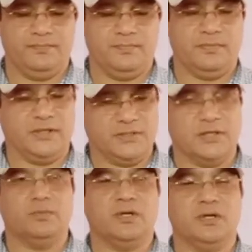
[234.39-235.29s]
Let us
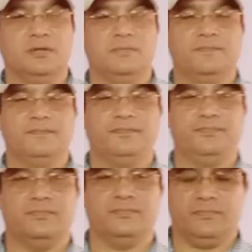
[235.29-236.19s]
now begin
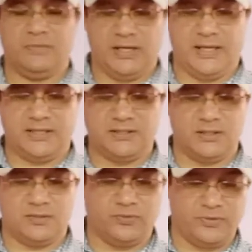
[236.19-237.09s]
the lines in
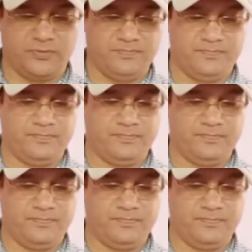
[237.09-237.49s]
the poem